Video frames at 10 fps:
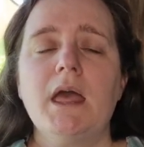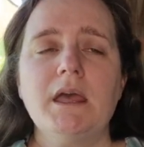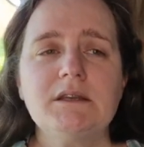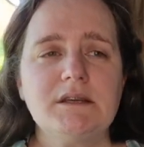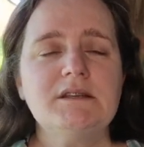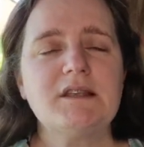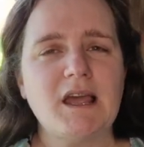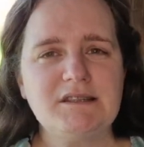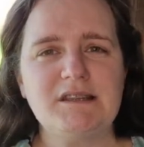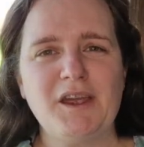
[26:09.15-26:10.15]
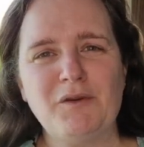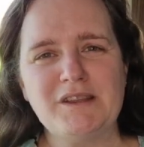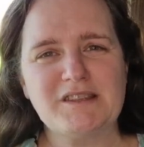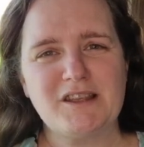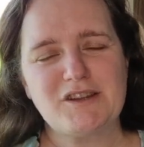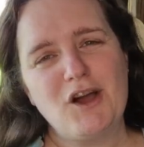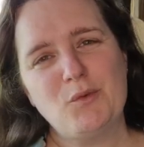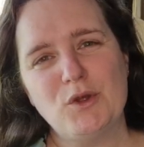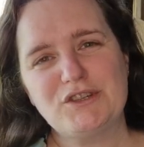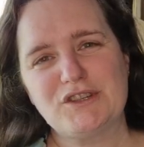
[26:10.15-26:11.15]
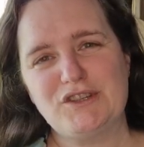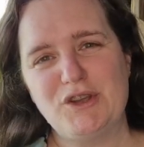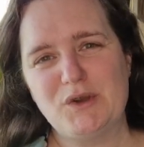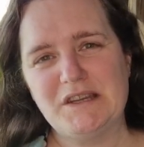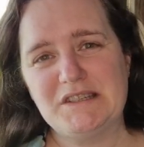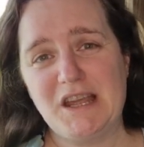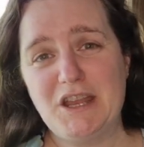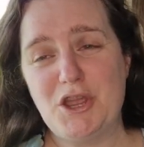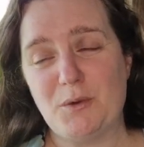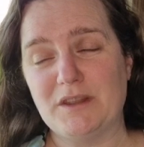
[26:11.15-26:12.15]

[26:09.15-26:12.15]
It is a series that I want to continue.